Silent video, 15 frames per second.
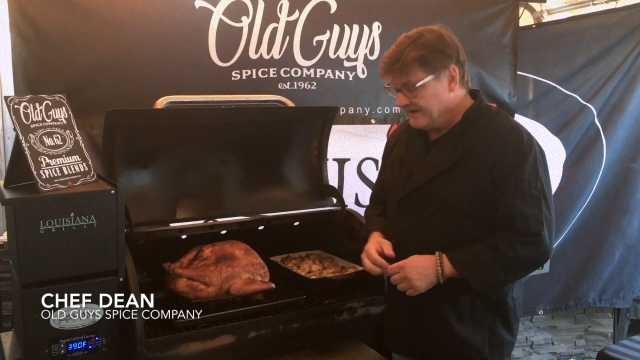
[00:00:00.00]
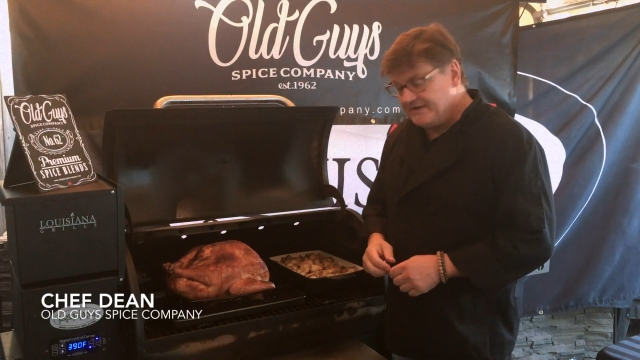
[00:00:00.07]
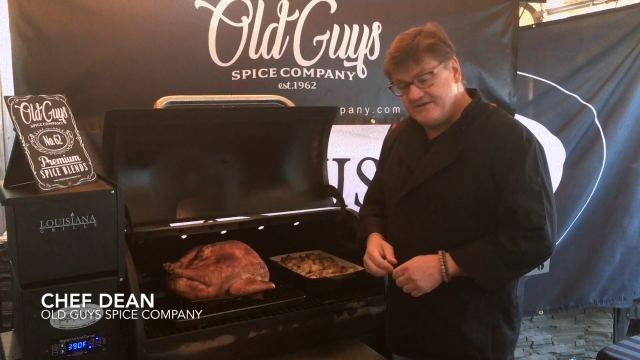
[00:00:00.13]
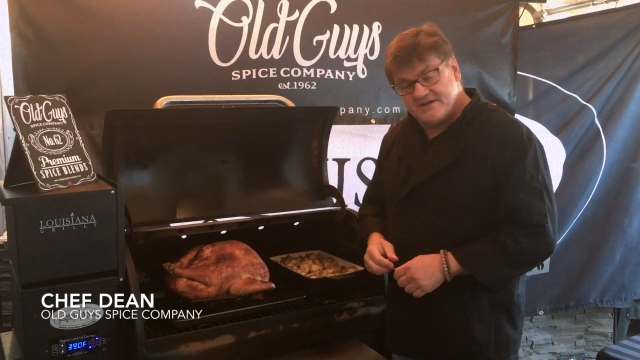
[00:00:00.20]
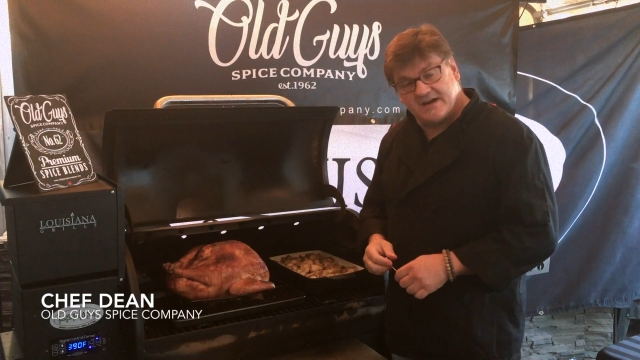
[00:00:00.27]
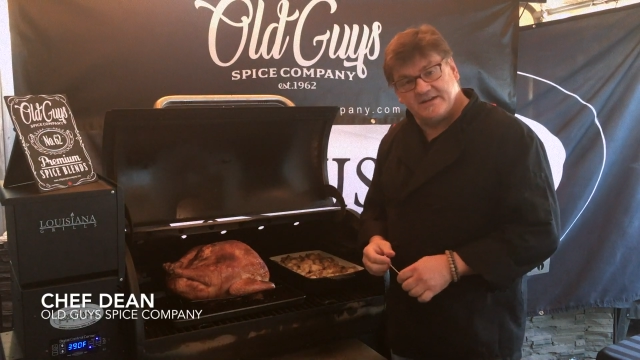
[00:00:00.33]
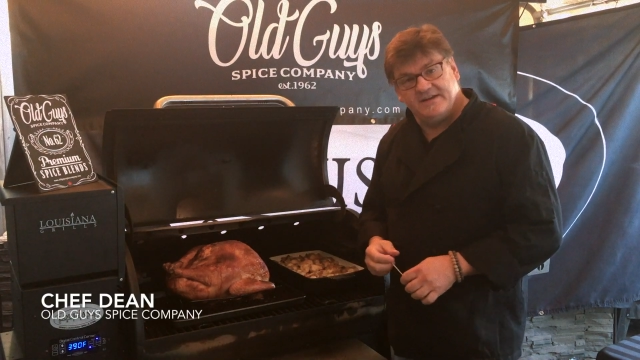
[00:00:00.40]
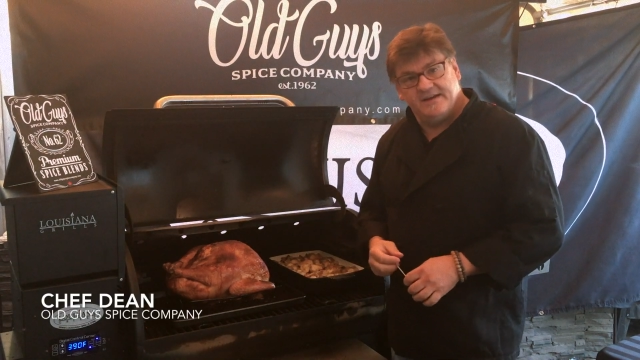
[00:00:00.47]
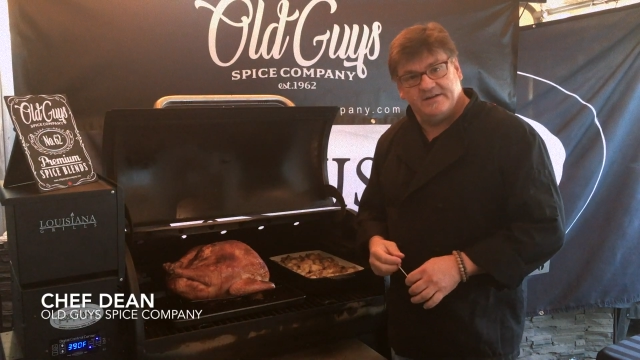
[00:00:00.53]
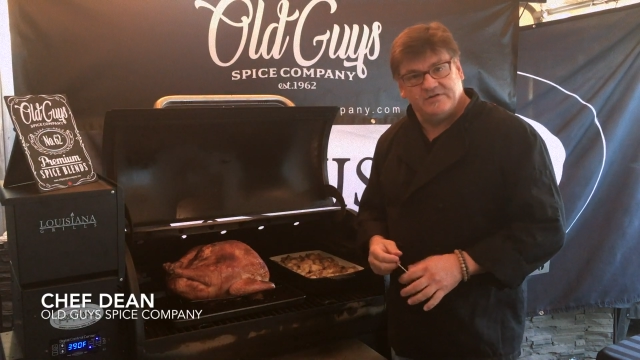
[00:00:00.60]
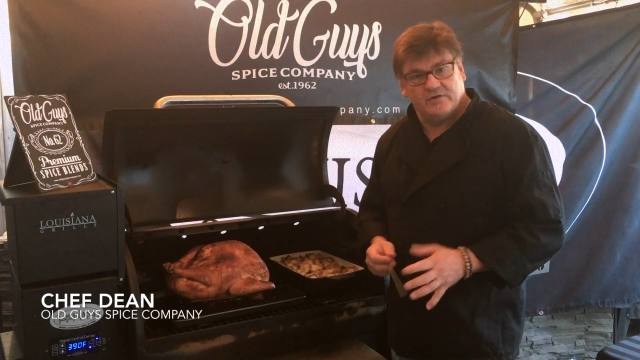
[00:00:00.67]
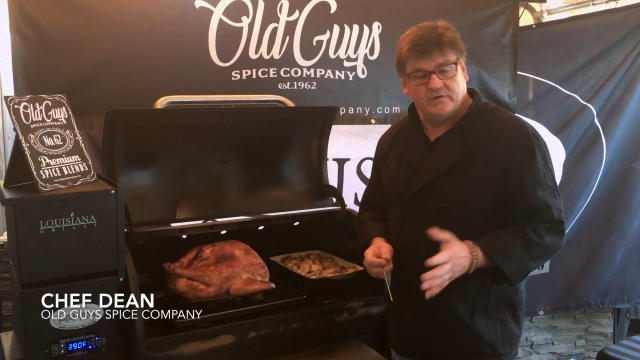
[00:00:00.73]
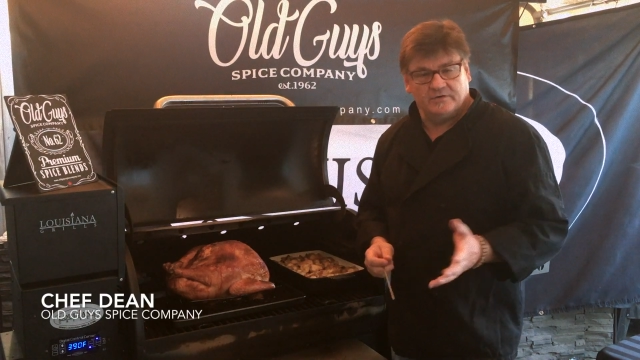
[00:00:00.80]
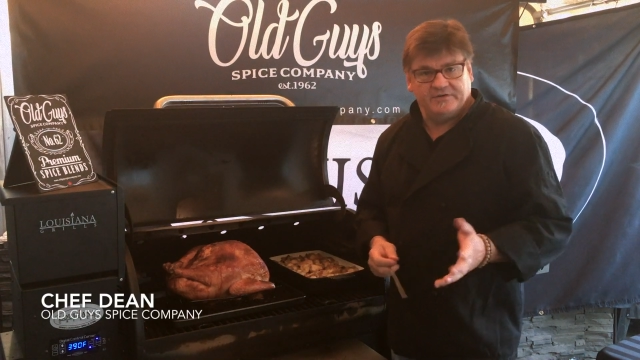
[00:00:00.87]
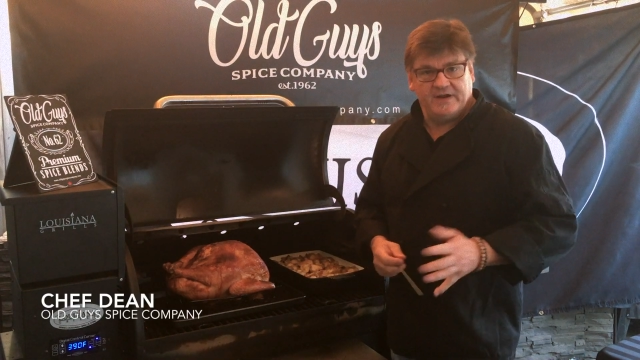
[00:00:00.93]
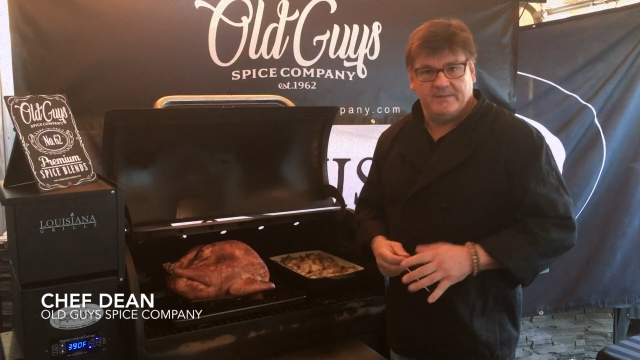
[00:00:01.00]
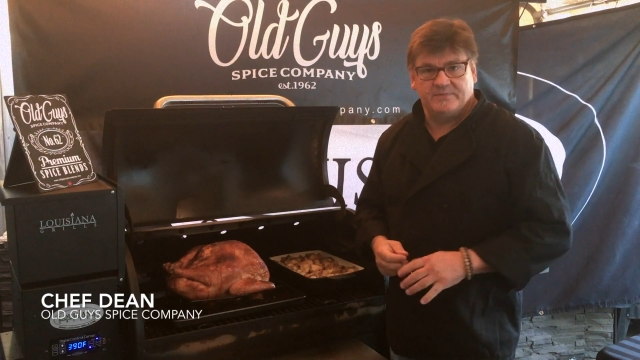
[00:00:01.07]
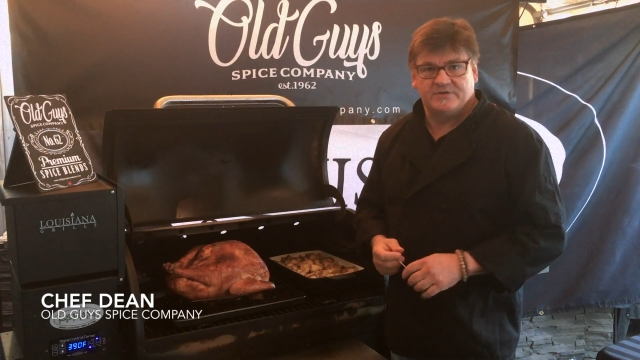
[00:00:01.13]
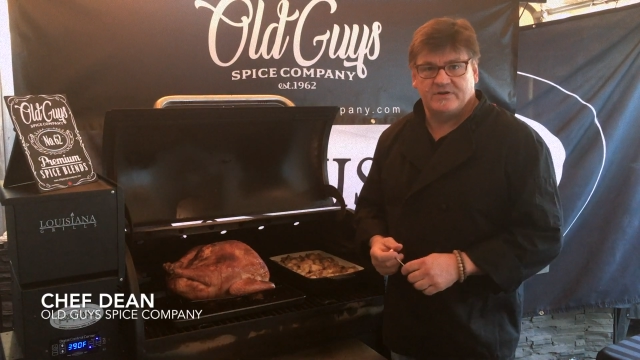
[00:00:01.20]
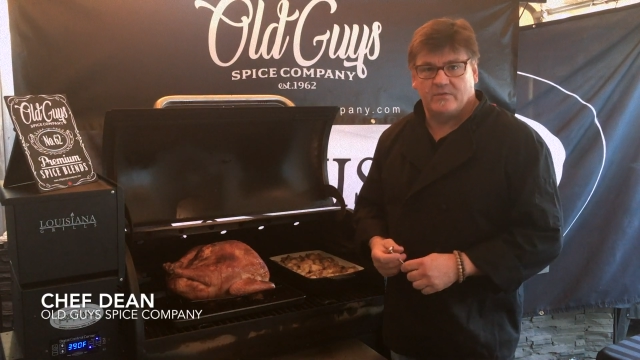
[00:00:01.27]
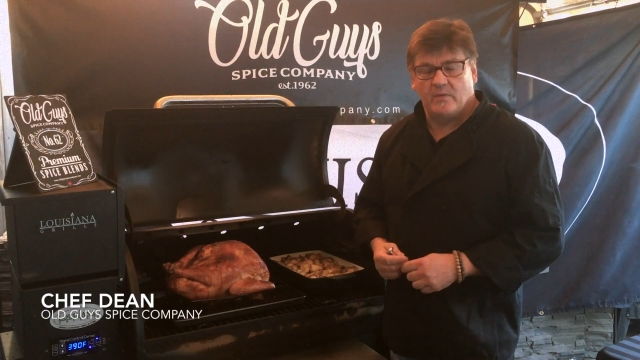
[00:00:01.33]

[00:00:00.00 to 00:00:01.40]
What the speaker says: going to check the internal temperature.